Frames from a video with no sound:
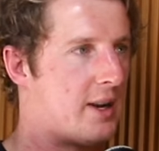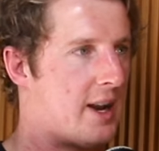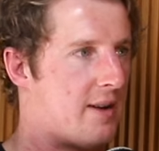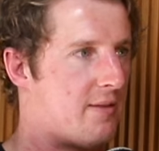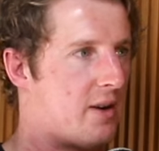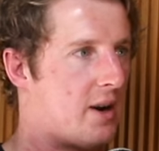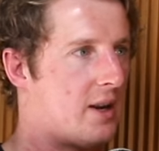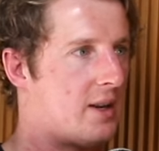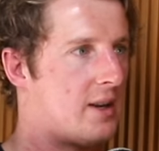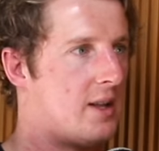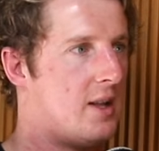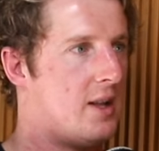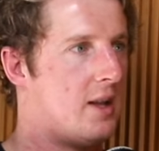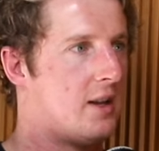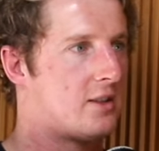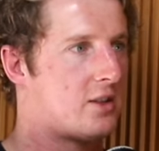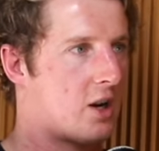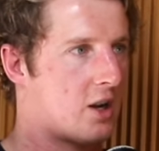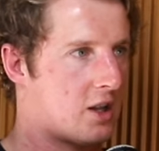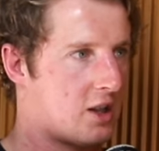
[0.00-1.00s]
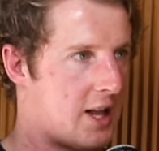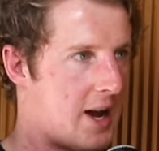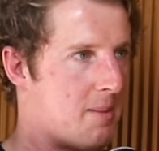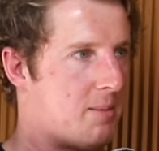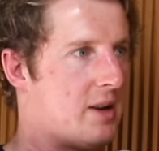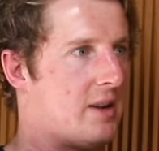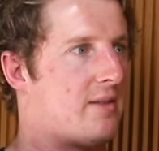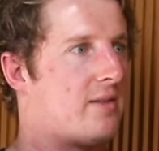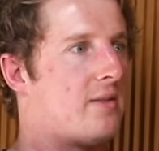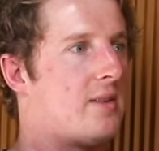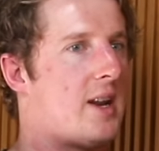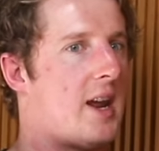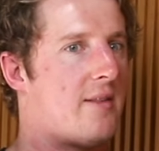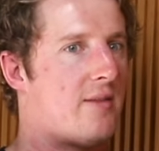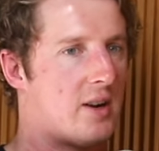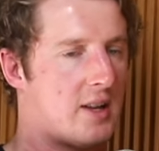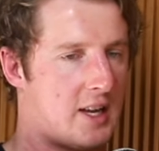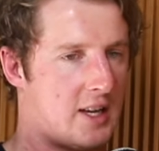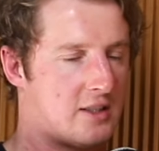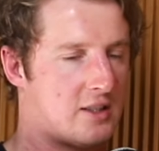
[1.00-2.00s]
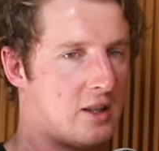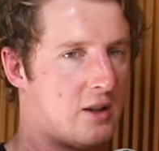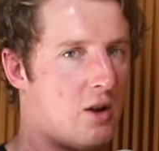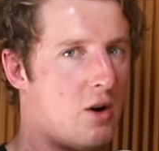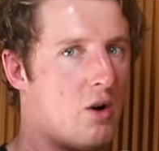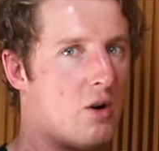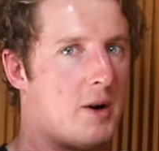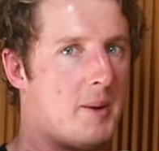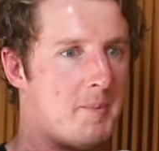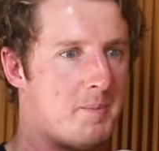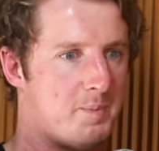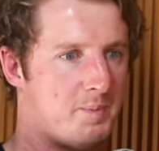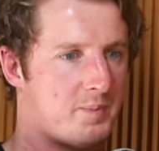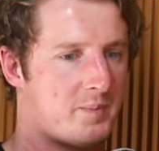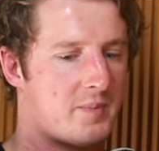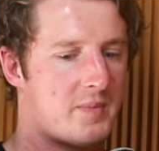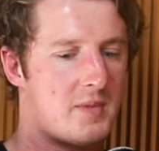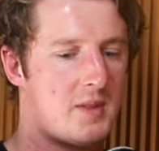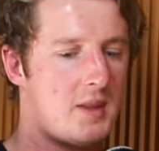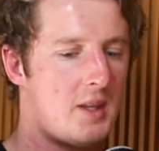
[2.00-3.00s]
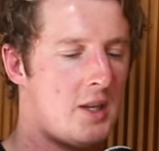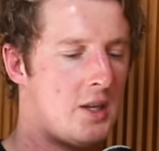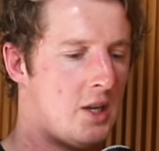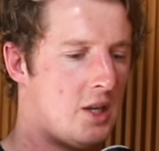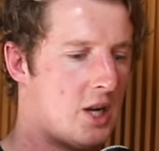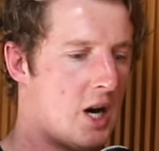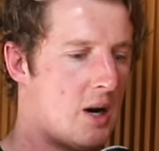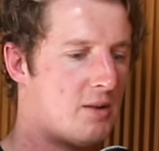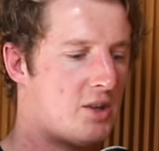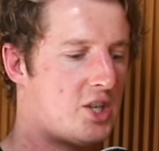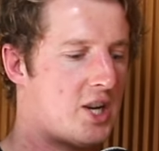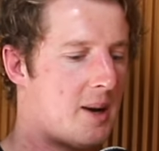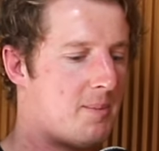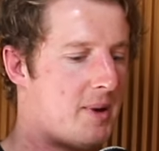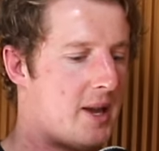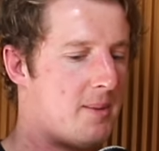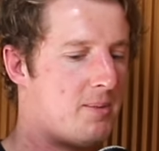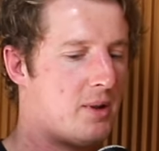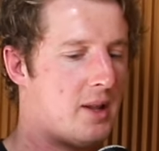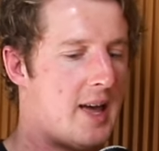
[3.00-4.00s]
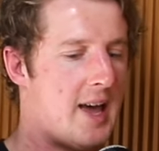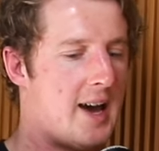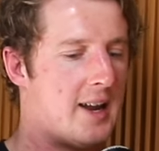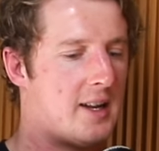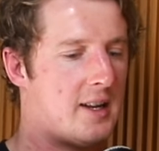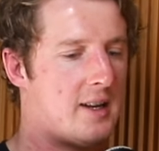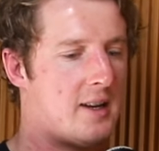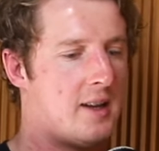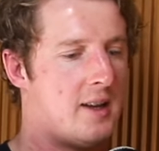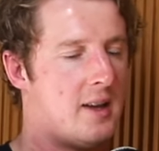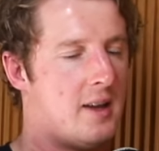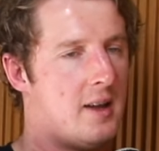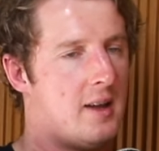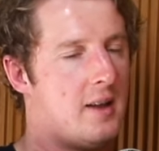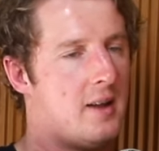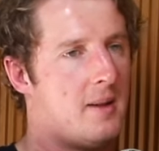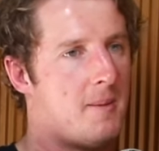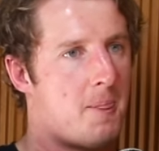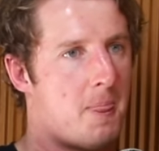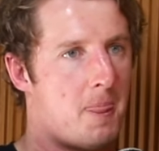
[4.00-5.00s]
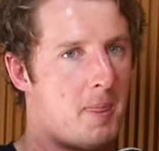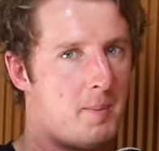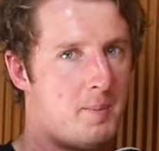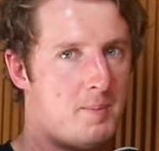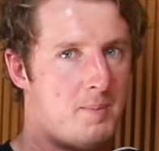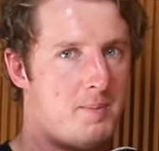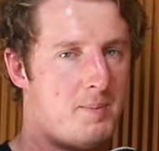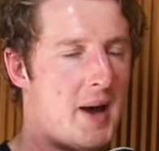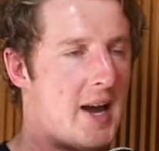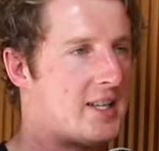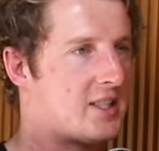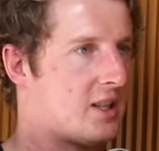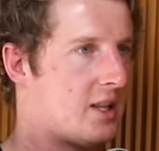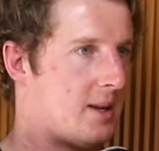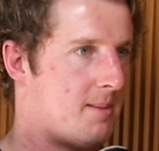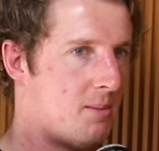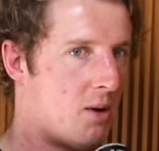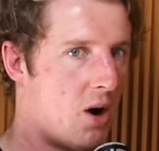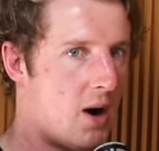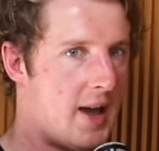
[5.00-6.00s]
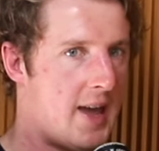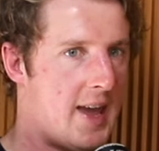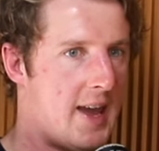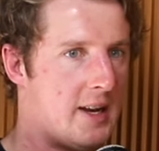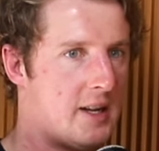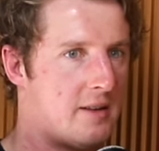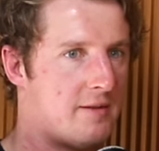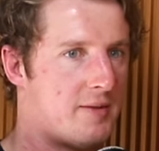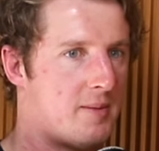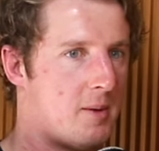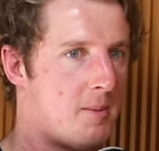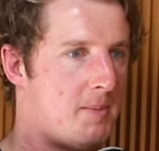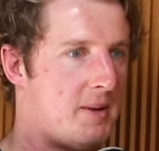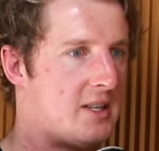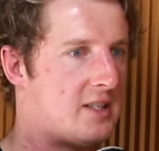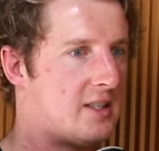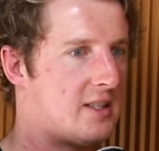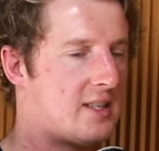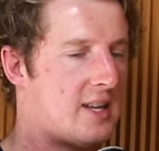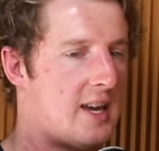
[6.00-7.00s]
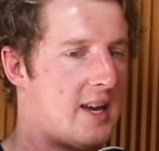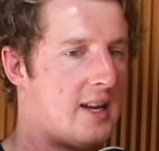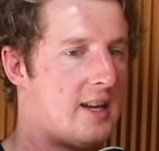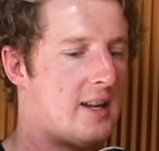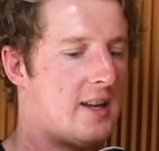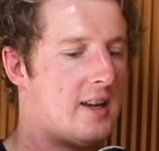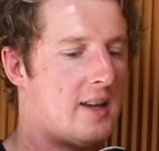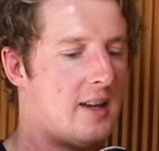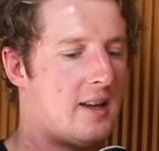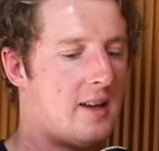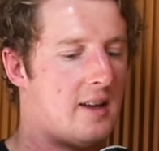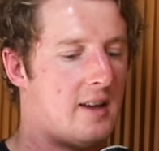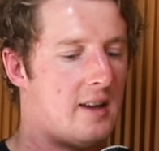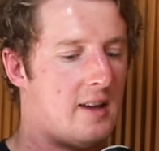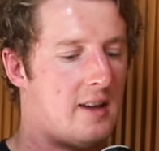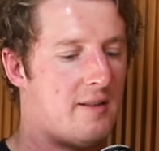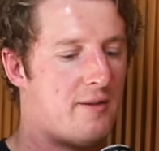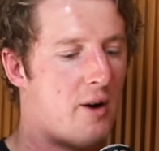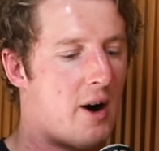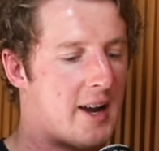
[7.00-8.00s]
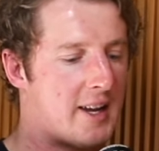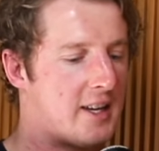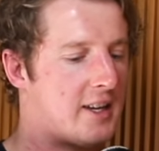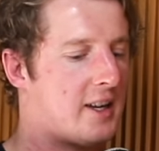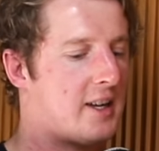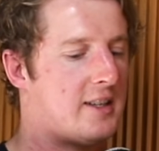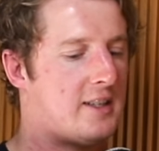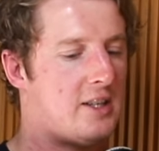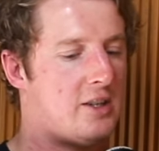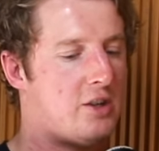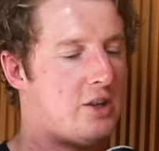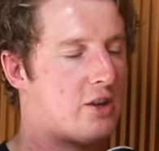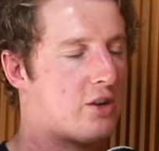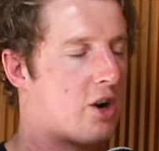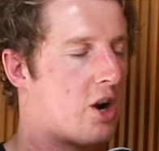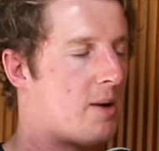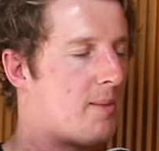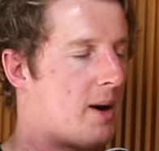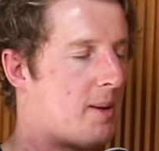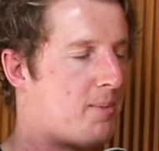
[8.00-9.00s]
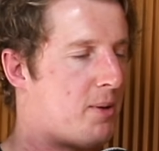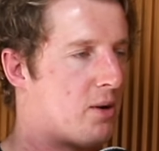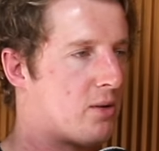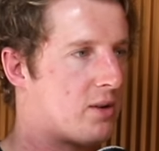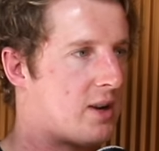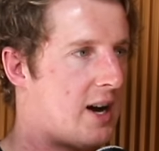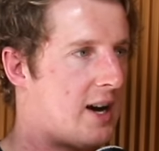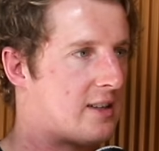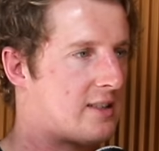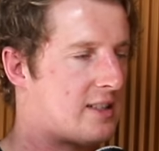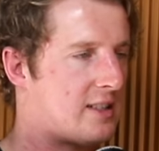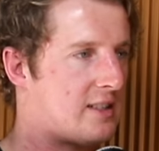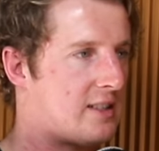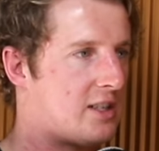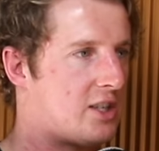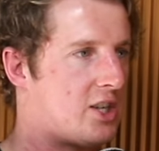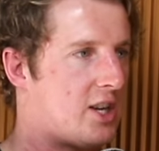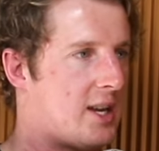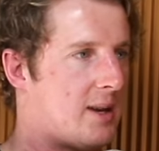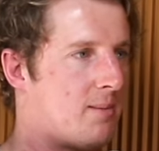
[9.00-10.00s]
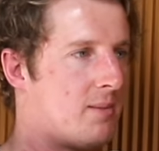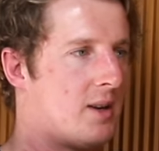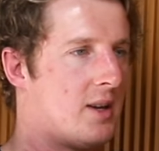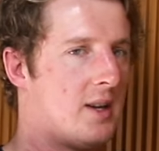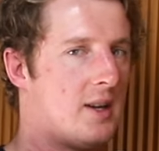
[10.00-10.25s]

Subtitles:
and everyone's so collaborative and everyone gets along, and you don't want to shut people out. And basically in my head and from a business head, if I can continue to grow my podcast listenership,